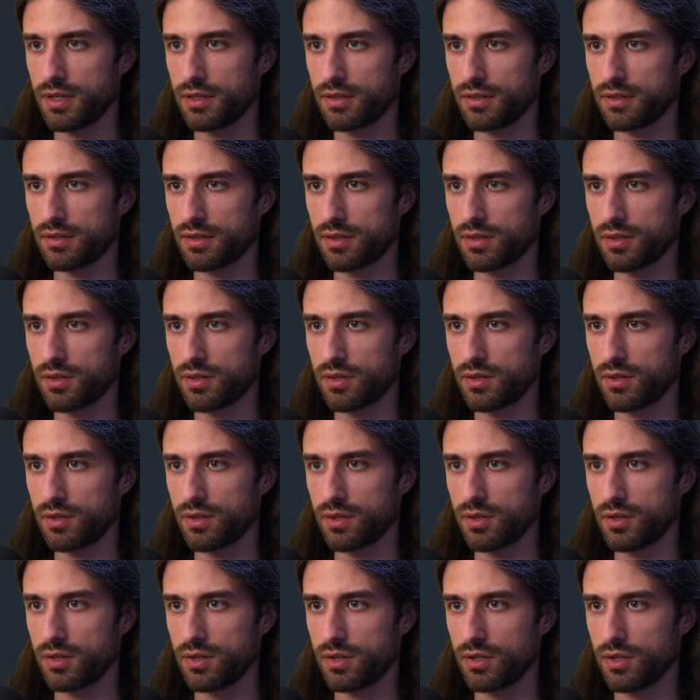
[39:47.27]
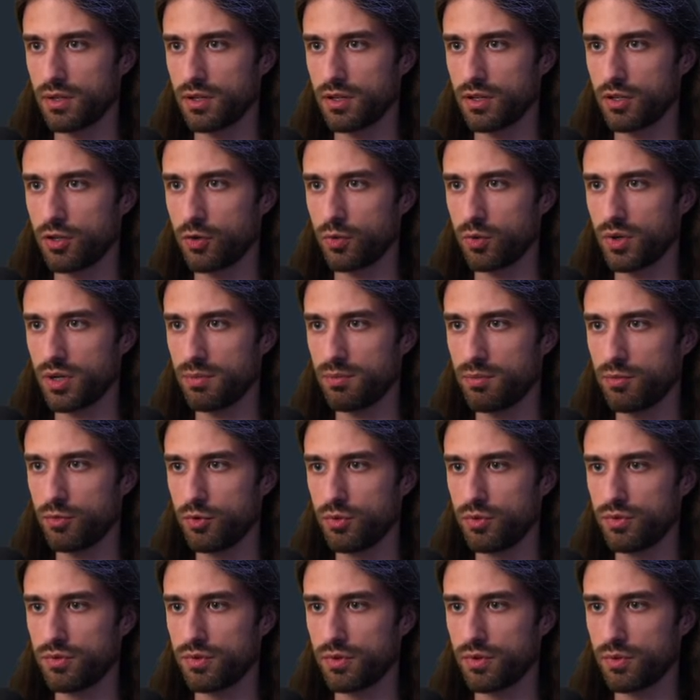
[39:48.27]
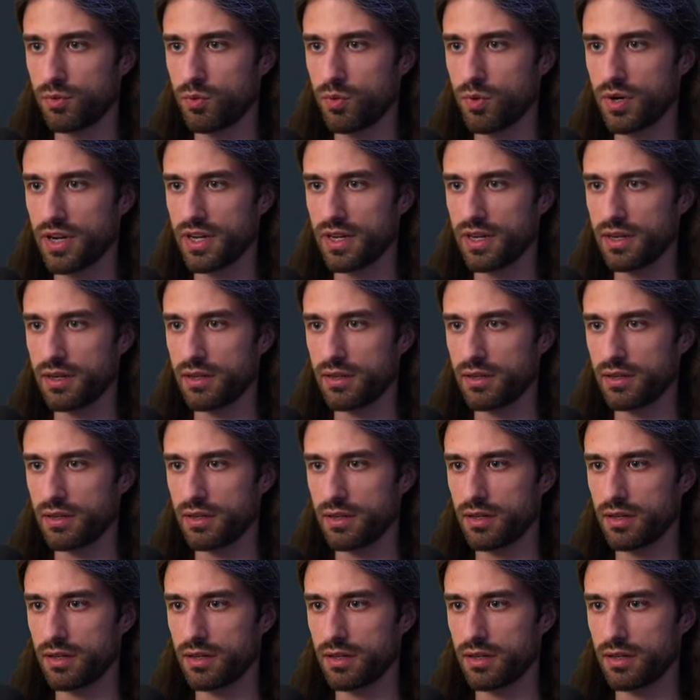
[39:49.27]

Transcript: So remove where.